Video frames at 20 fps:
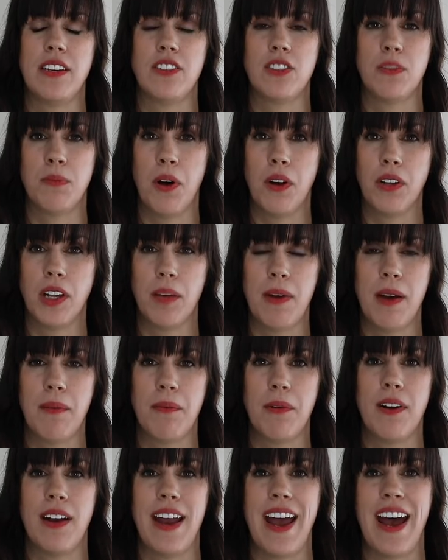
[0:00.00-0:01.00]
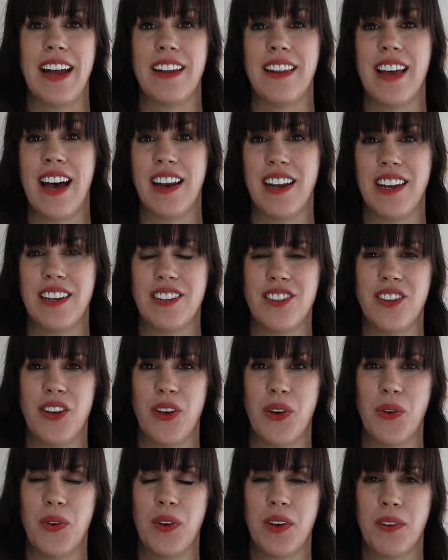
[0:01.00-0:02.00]
a chipotle pepper and add that in
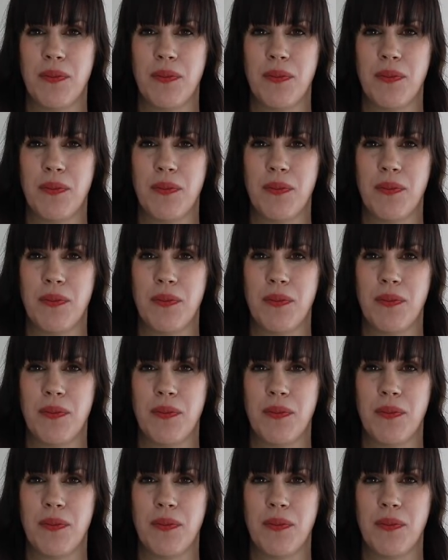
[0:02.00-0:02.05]
too.